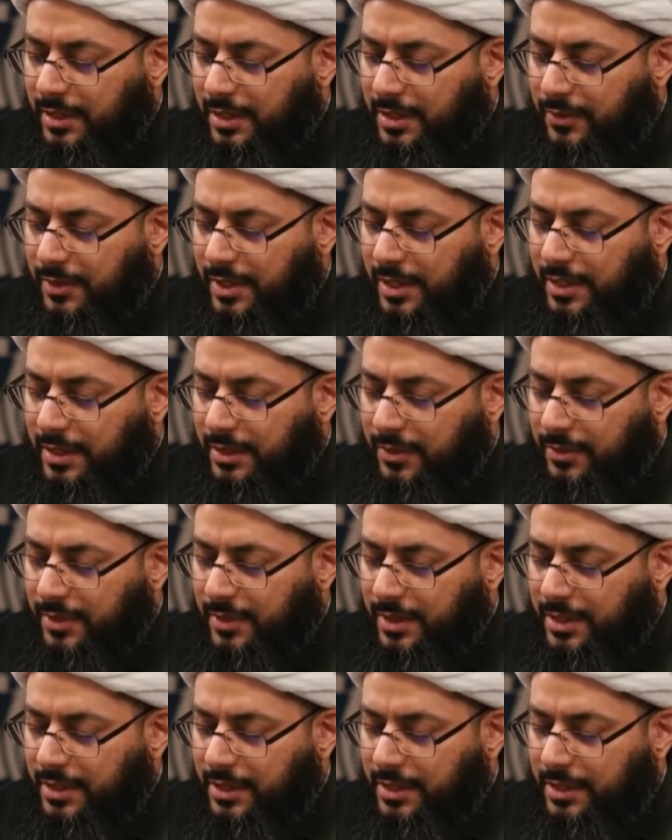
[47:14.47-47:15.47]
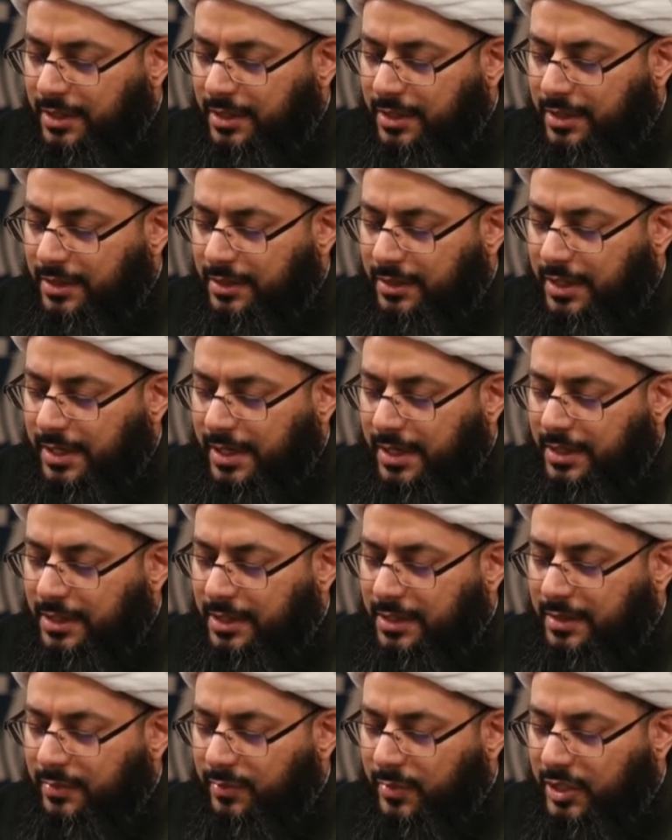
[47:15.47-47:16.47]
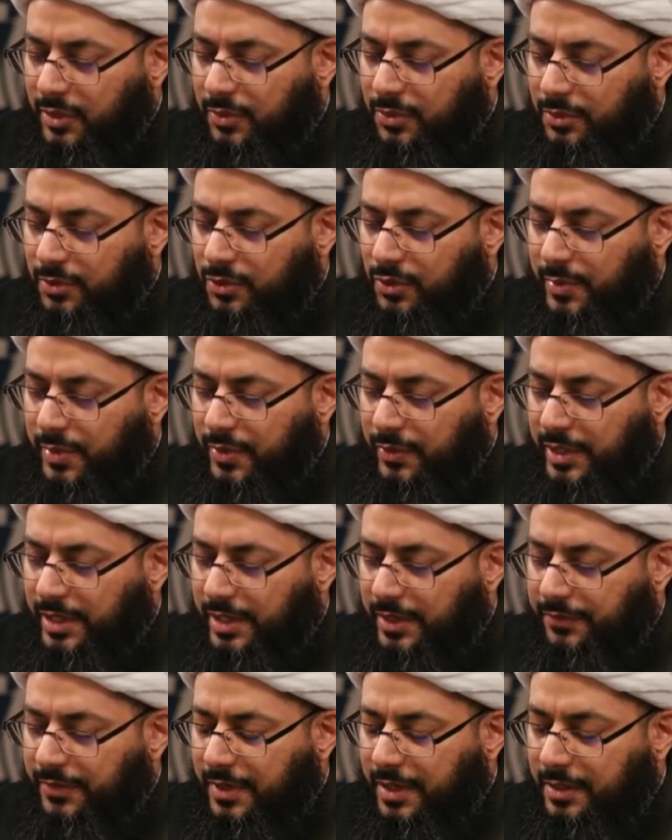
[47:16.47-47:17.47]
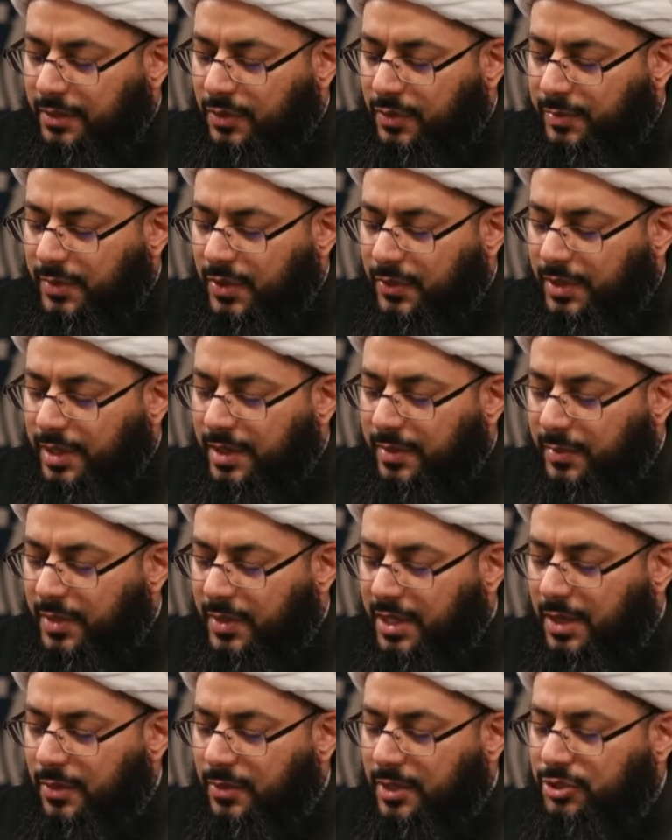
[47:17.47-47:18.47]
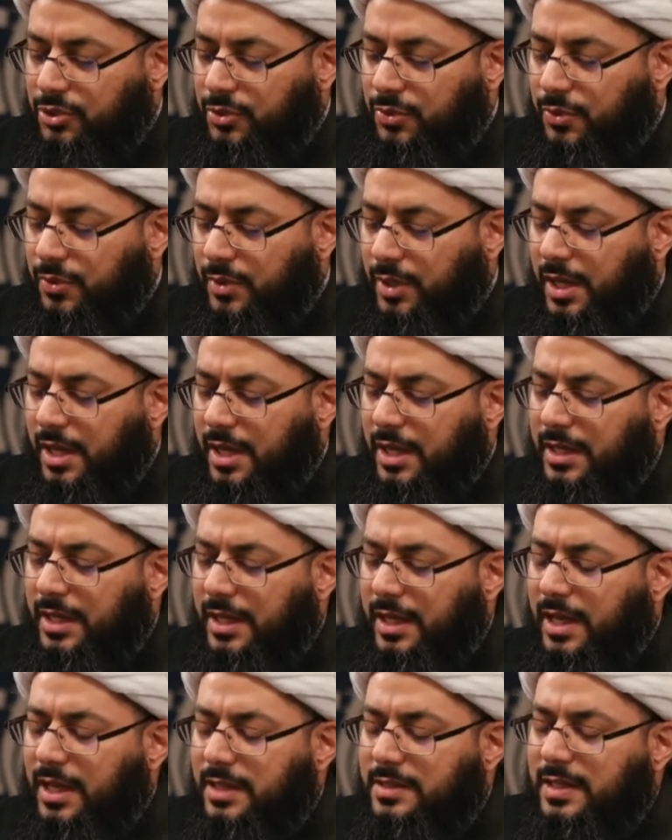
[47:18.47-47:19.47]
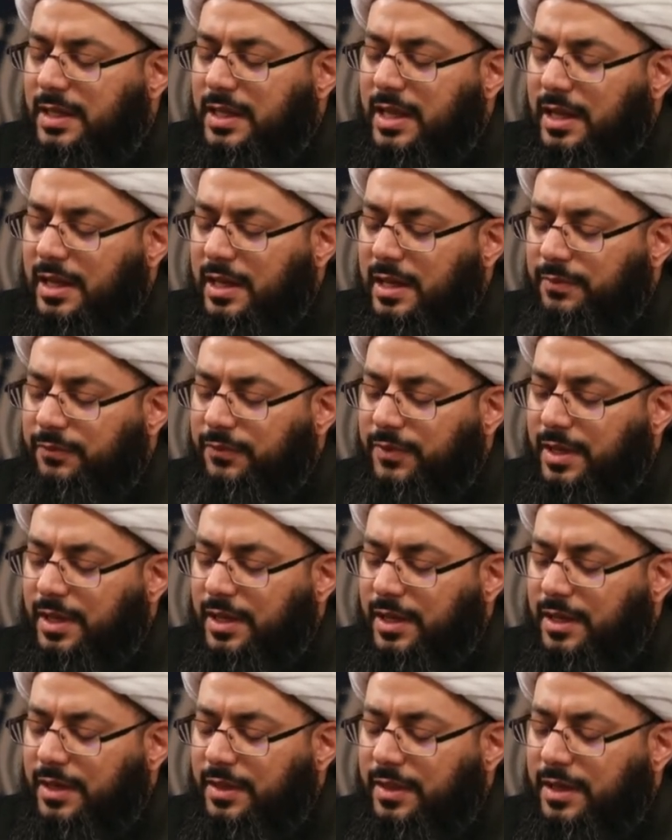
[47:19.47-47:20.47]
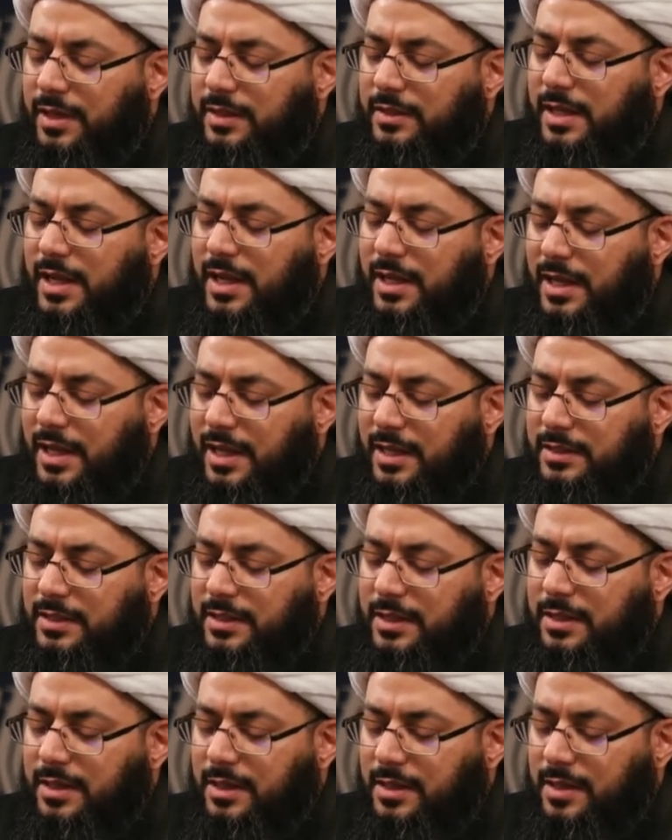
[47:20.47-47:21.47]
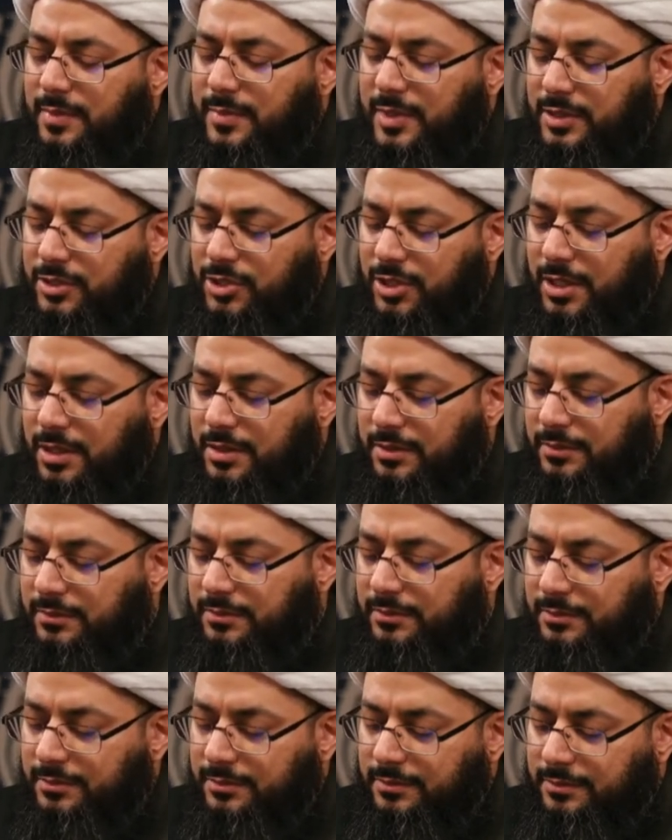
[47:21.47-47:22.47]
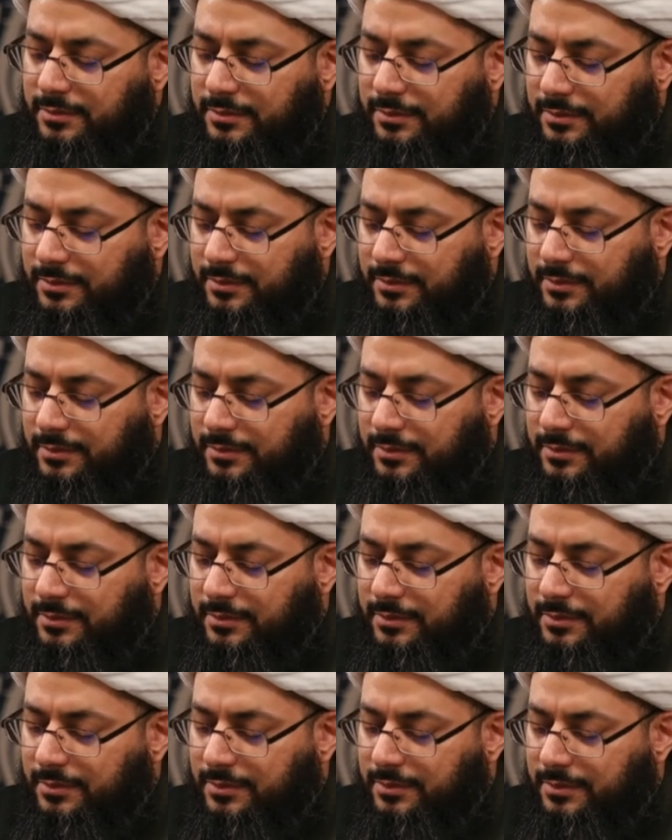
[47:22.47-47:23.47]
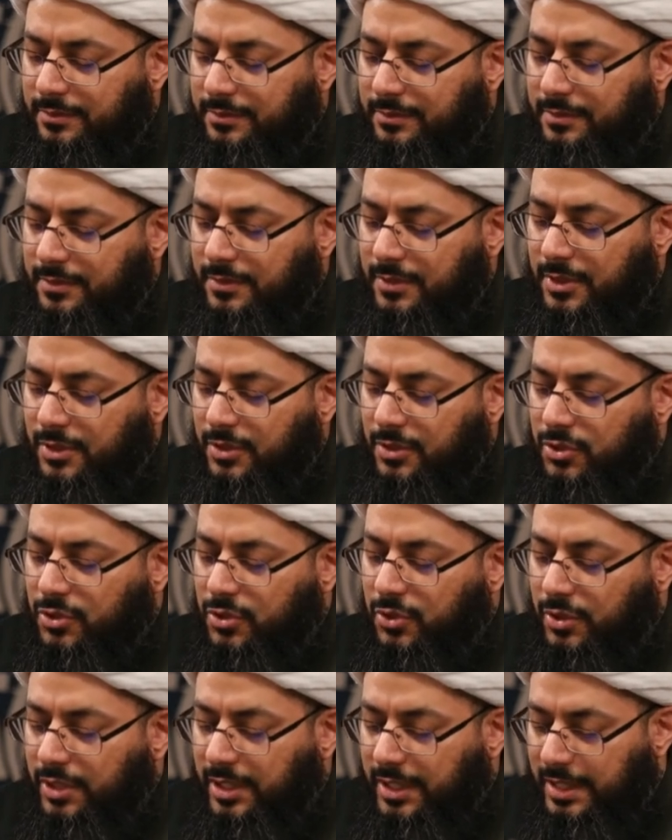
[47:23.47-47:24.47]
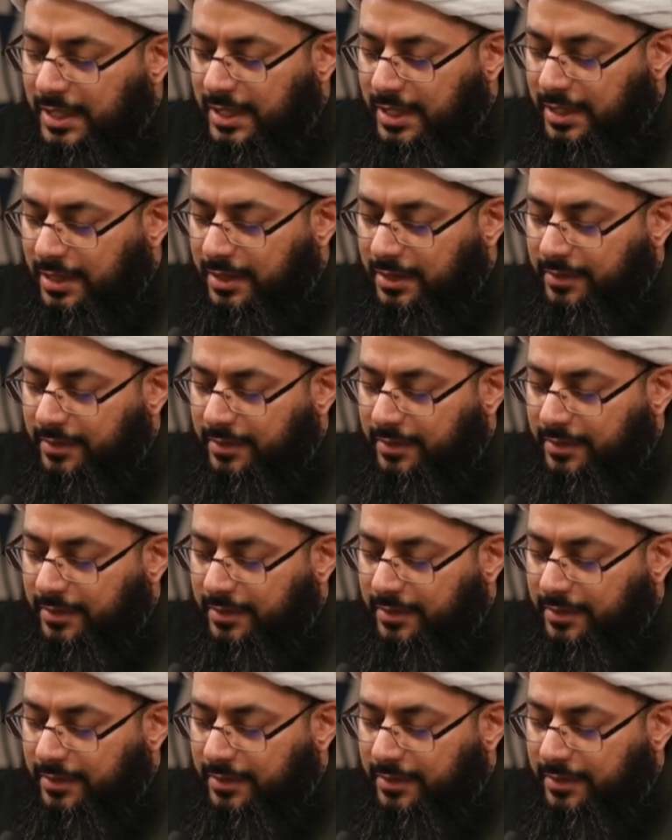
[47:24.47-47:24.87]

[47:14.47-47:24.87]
what does uh, the statements of the Prophet mean? Those who are their Mawla, then Ali is their Mawla. He said, do not talk about it. Leave this narration be.